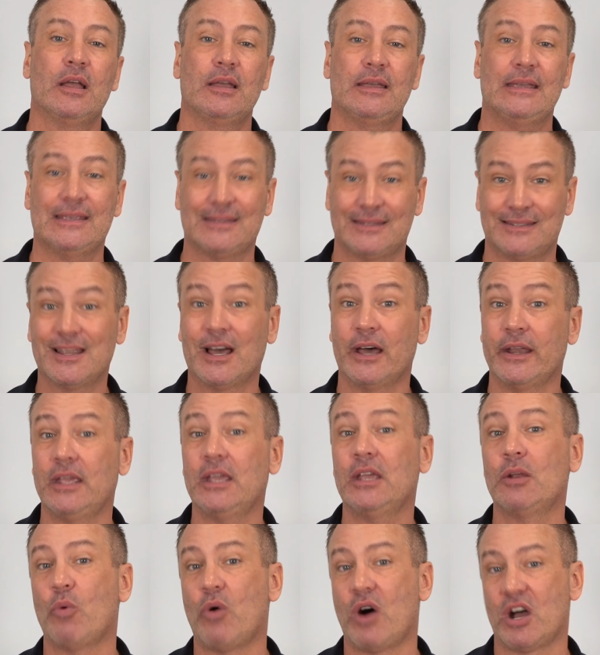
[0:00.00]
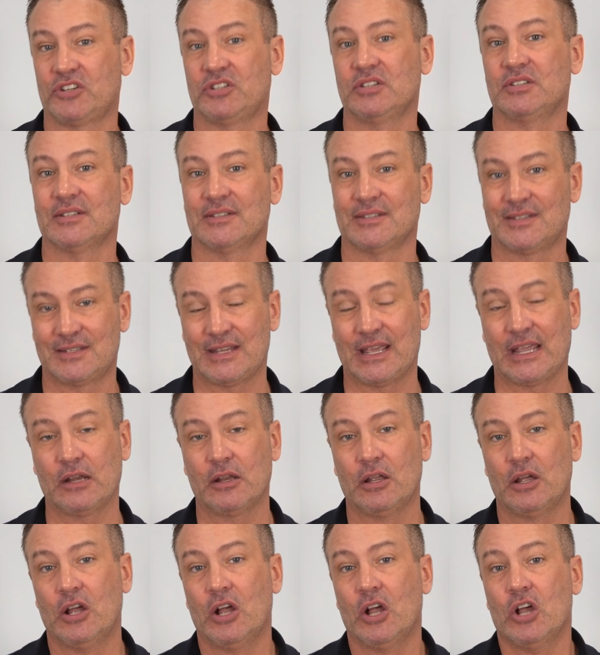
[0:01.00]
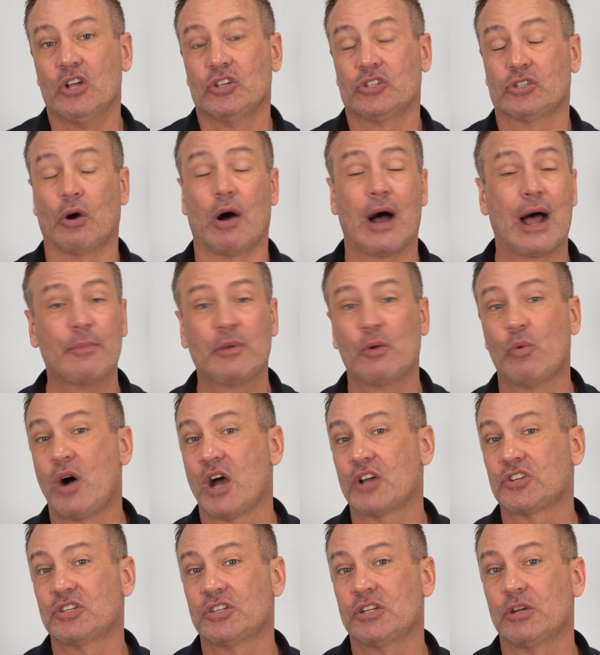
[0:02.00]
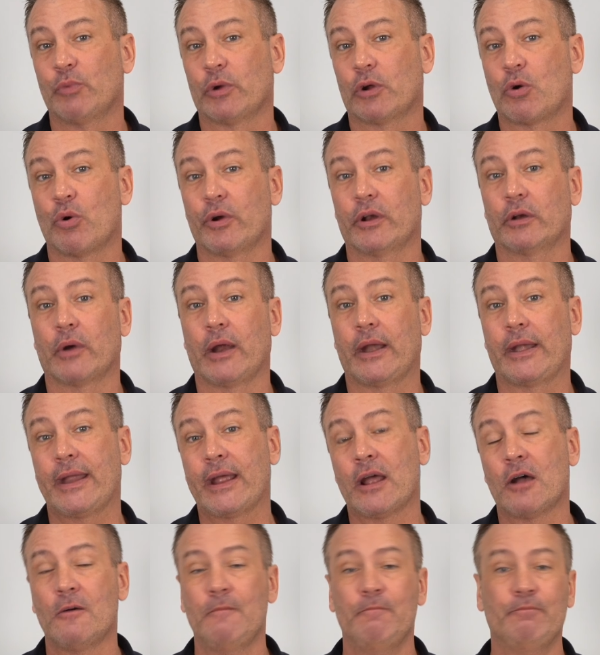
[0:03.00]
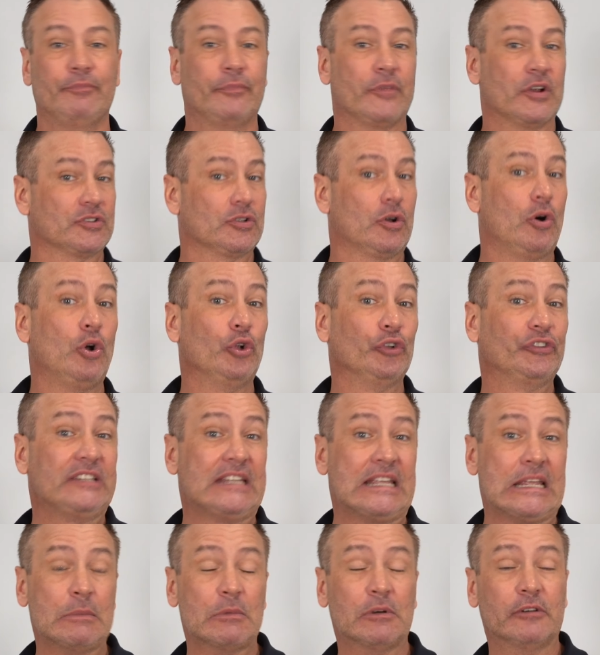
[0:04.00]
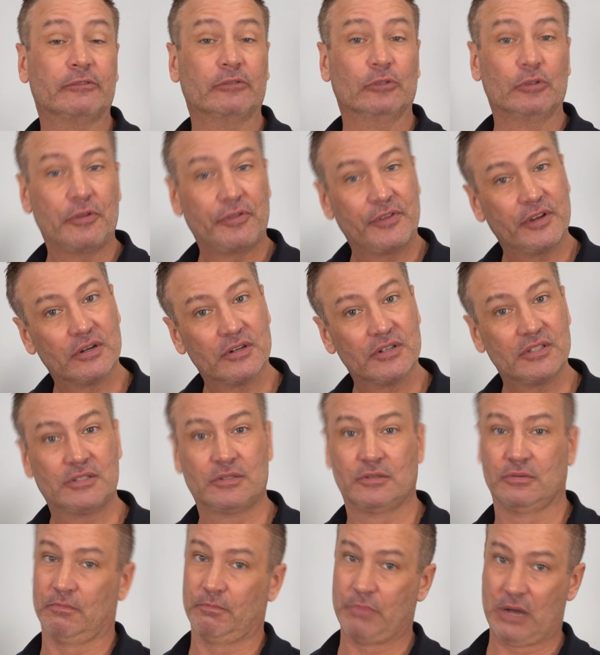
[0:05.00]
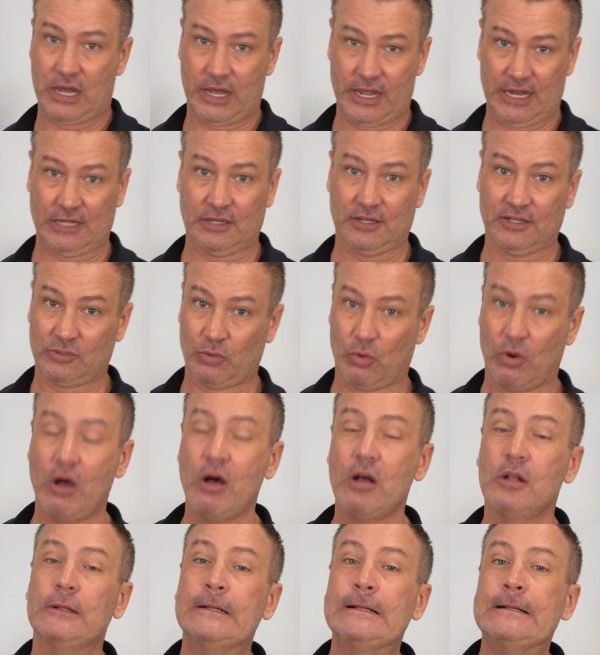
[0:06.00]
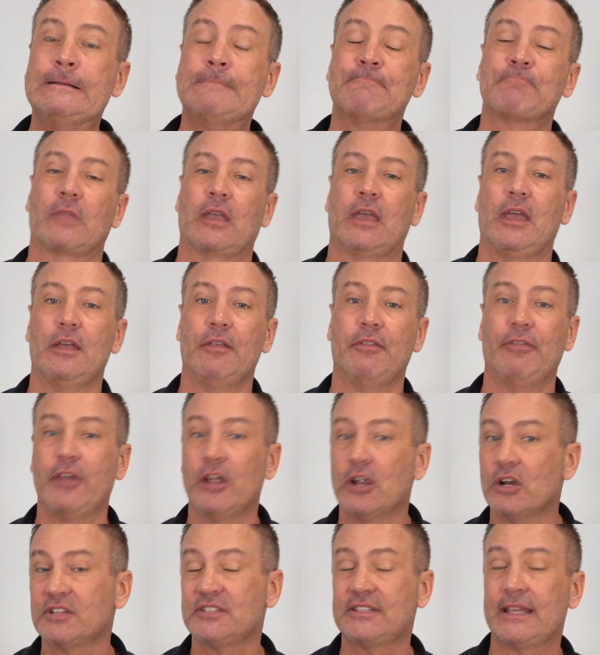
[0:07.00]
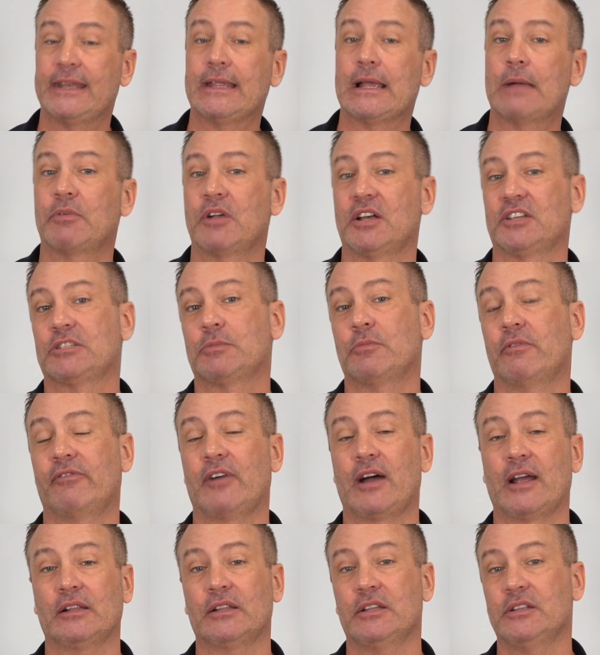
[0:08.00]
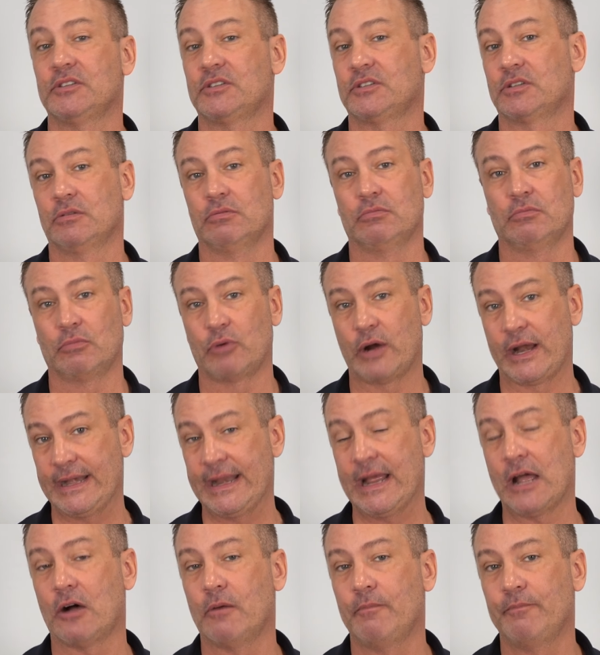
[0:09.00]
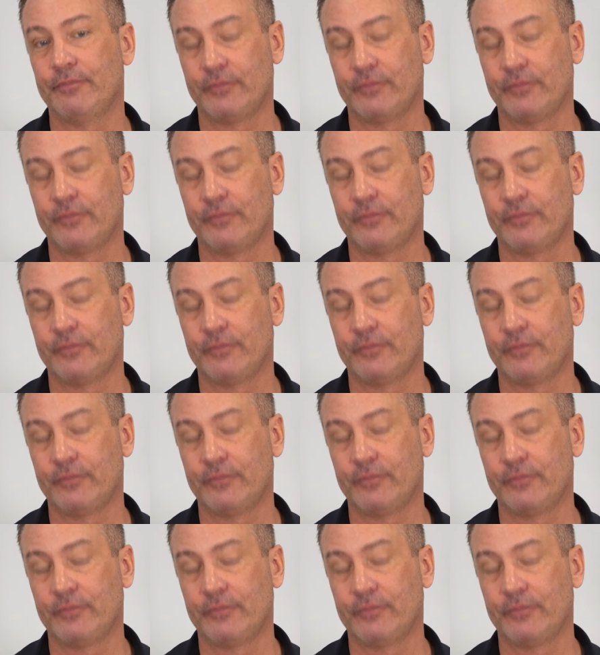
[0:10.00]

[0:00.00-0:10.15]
is done in Washington State. So I'm in Washington recording right now. There's a whole team of luthiers behind this wall, and they're setting up customer violins right now.